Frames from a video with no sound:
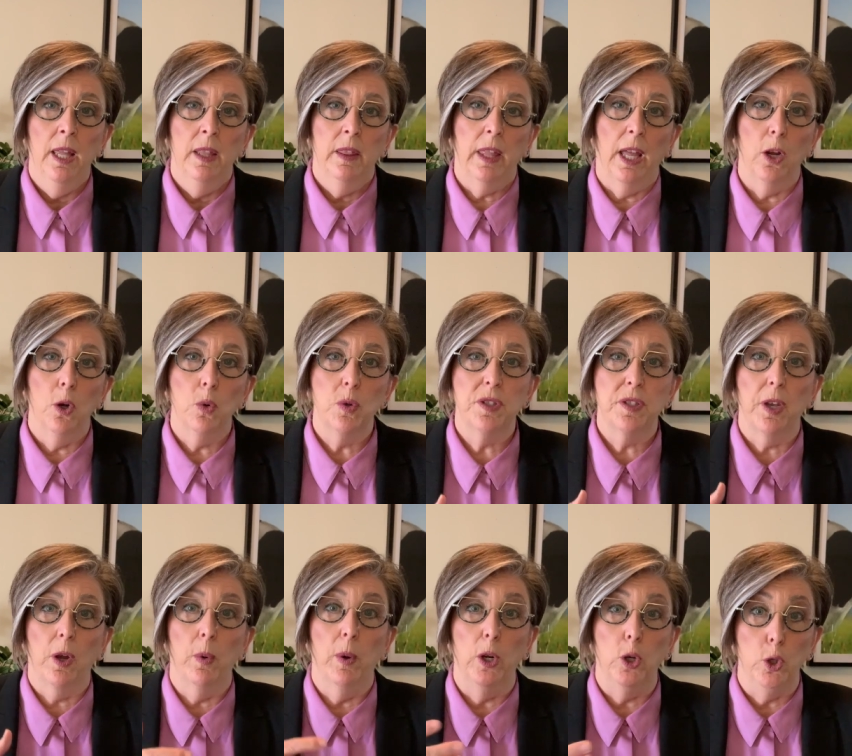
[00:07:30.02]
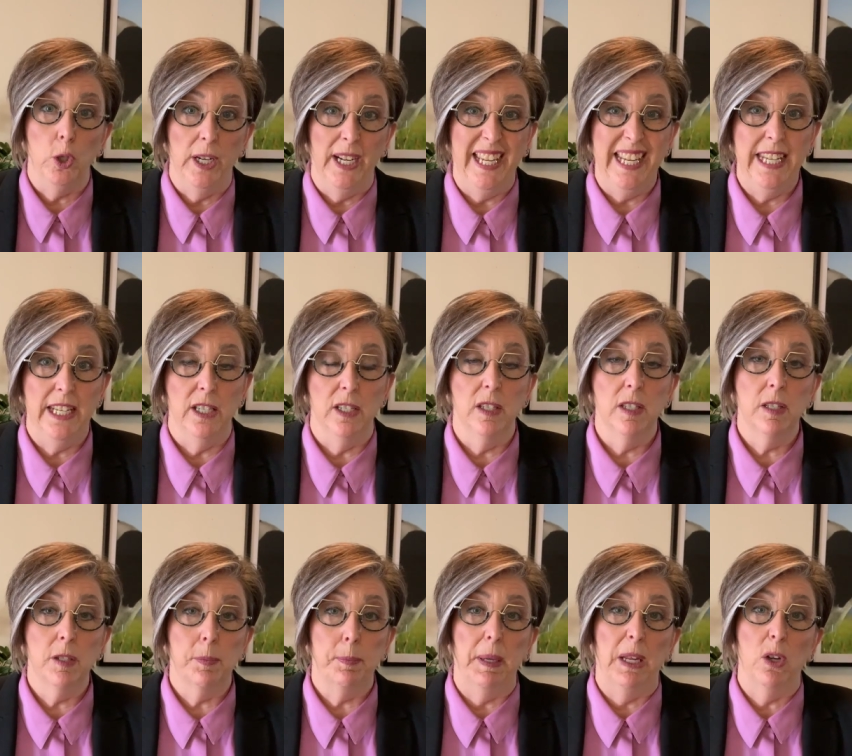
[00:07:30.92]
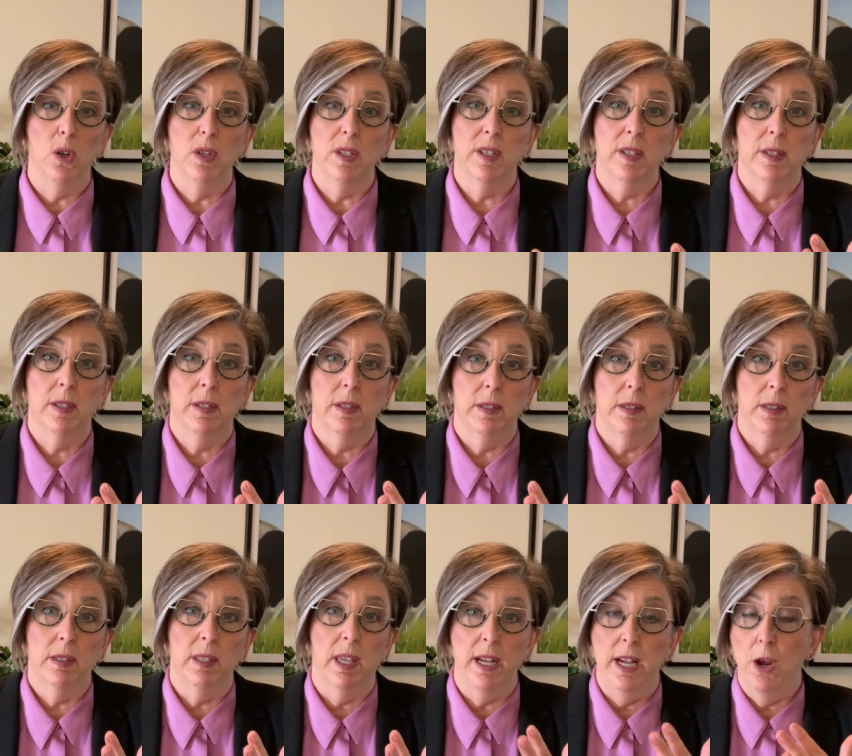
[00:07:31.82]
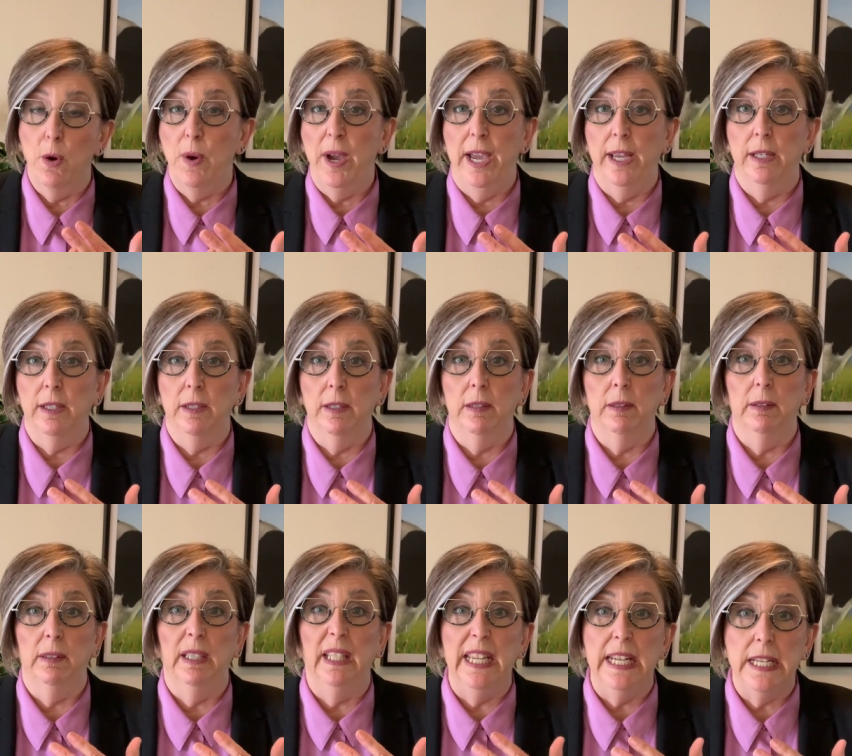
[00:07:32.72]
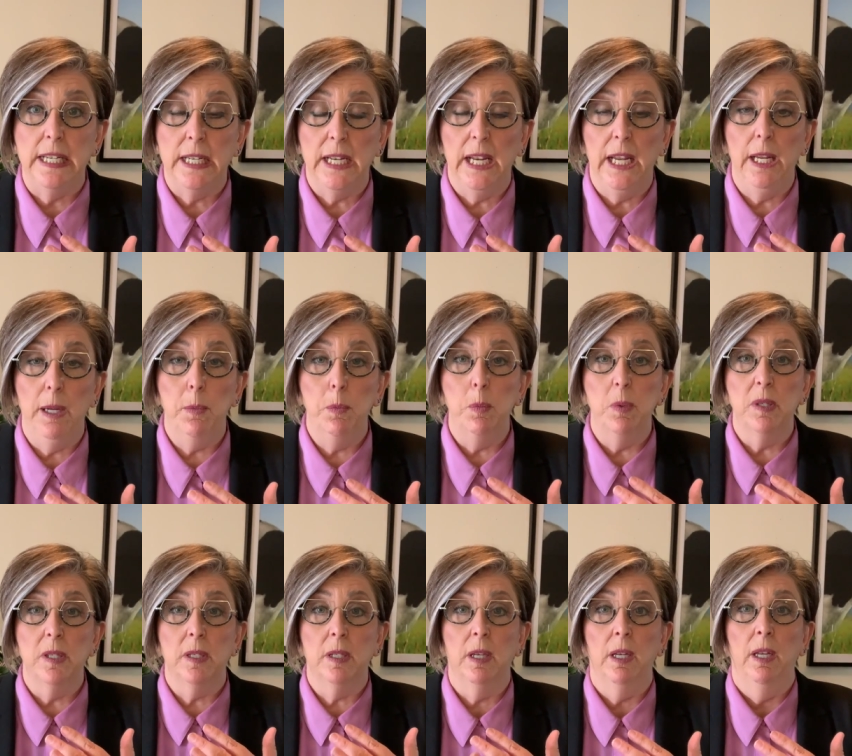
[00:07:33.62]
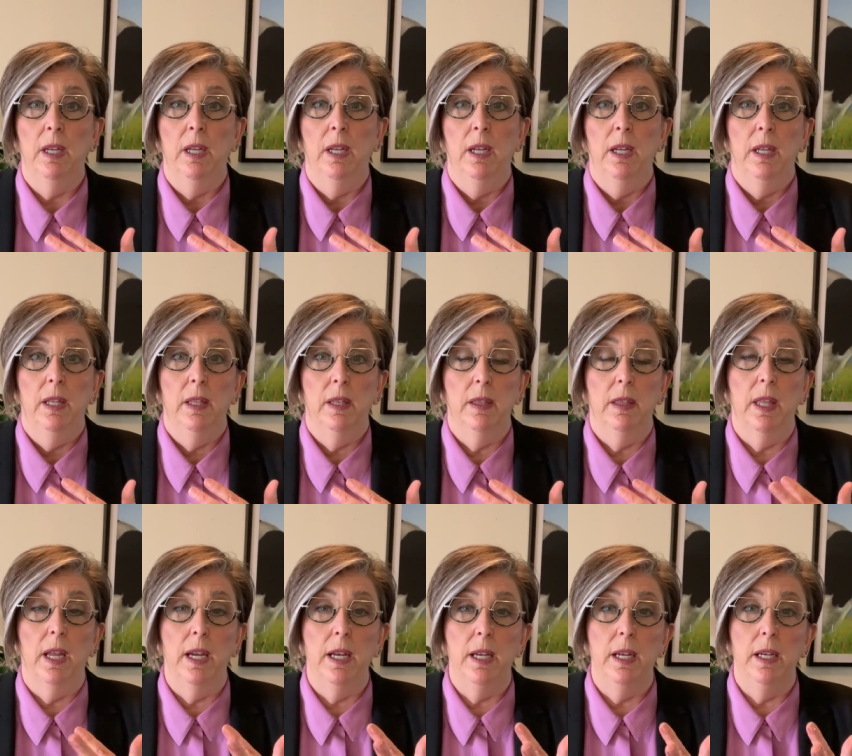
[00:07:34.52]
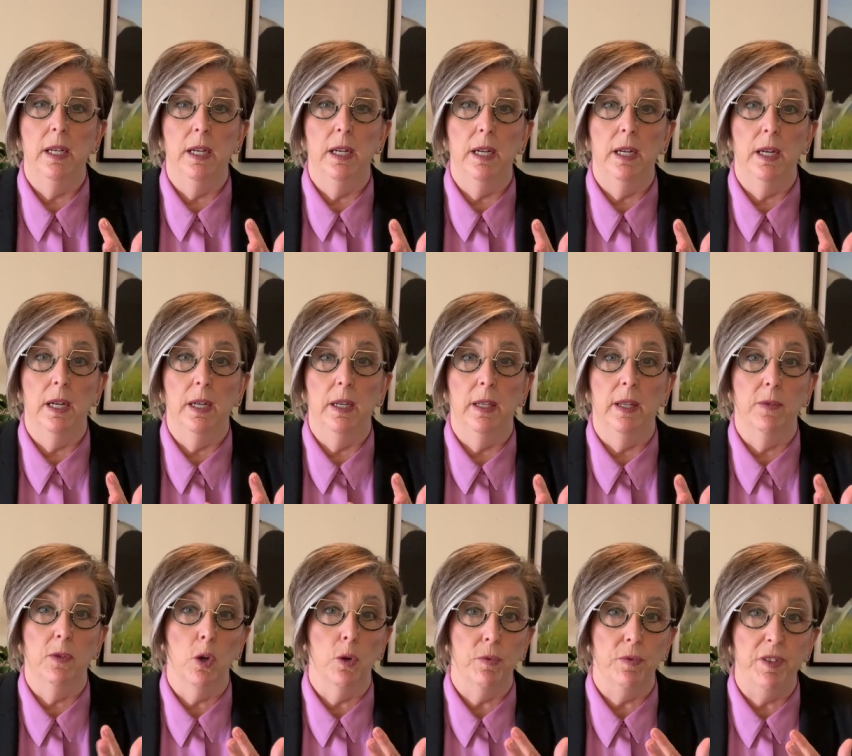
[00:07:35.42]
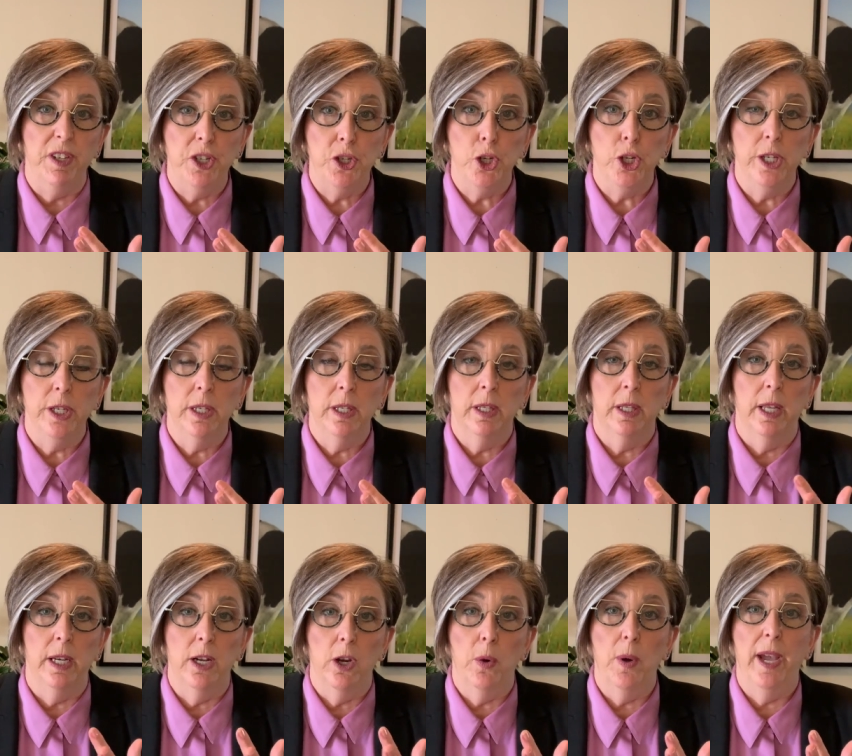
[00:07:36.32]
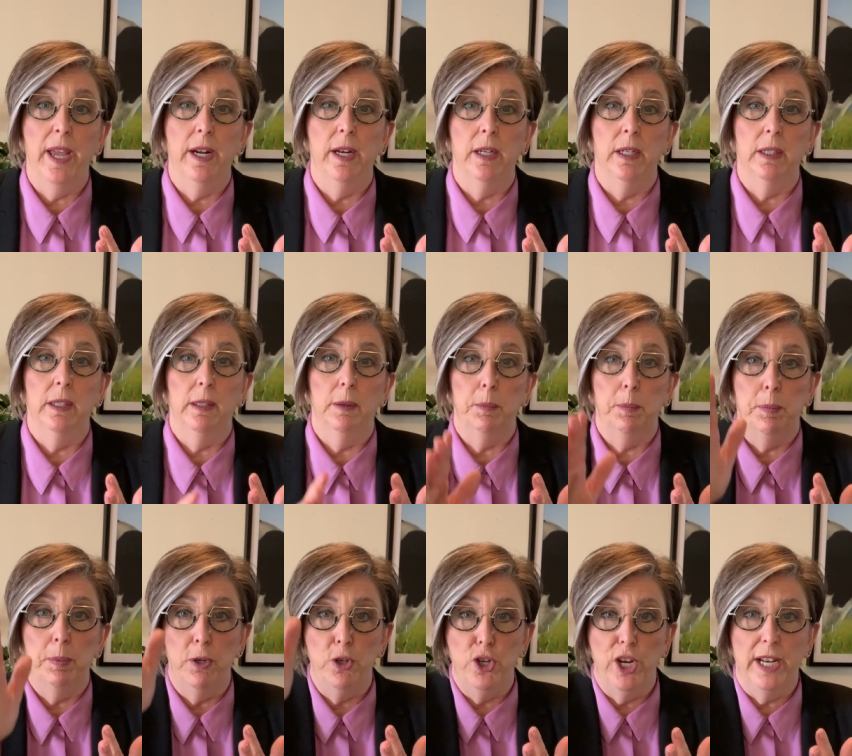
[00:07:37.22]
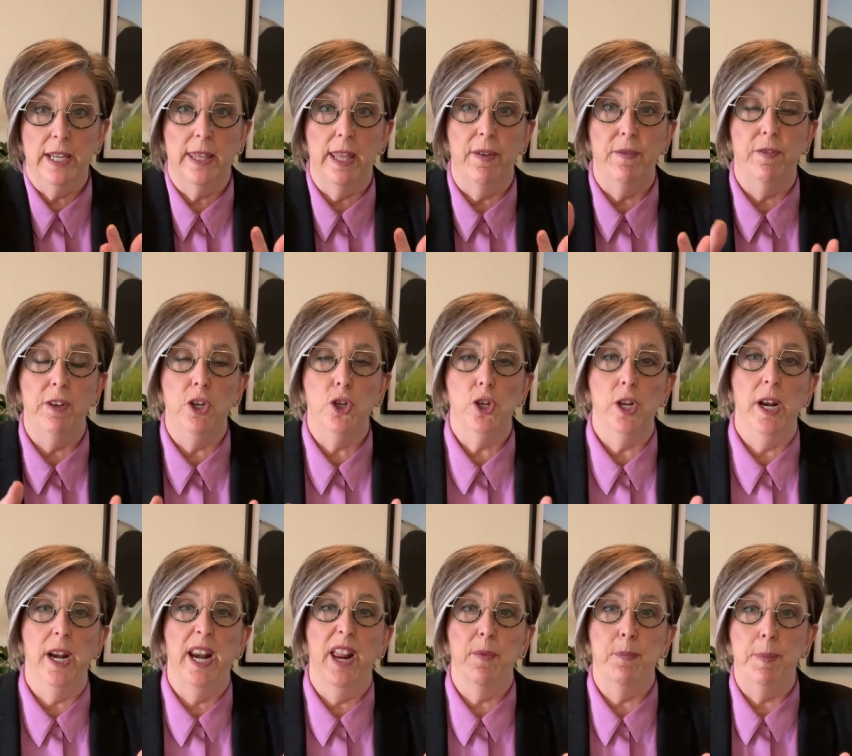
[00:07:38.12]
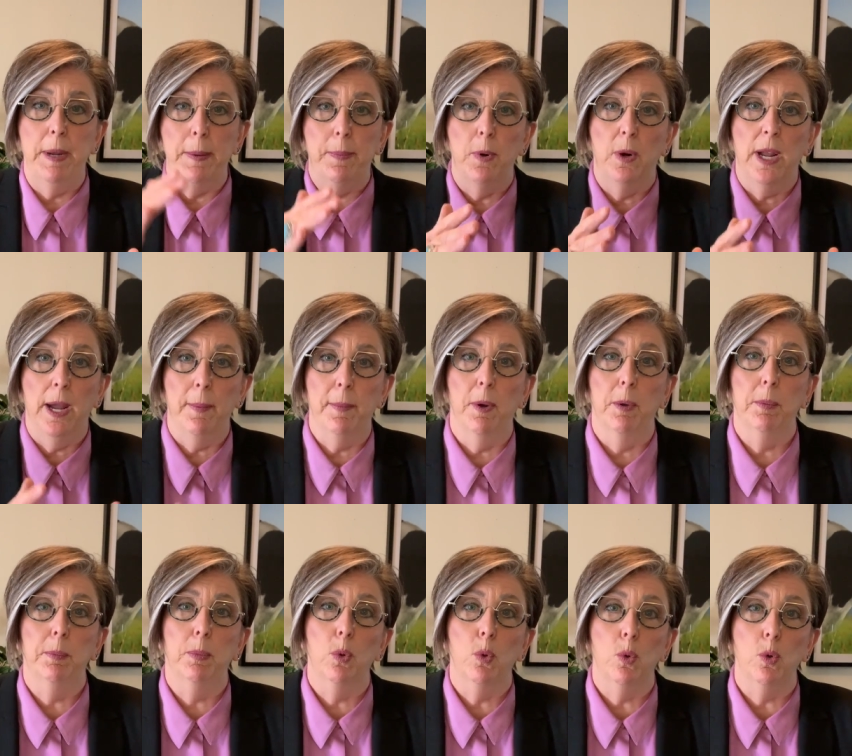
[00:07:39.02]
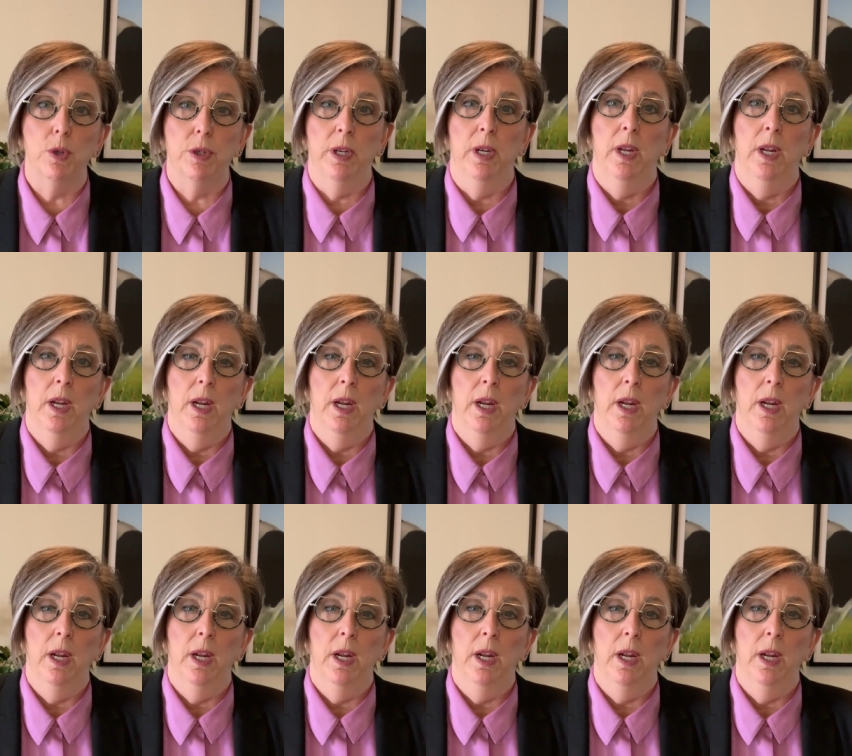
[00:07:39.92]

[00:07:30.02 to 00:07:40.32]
They also are good leaders because they know how to lead teams. They've got vision. They know how to project that vision and have people come on board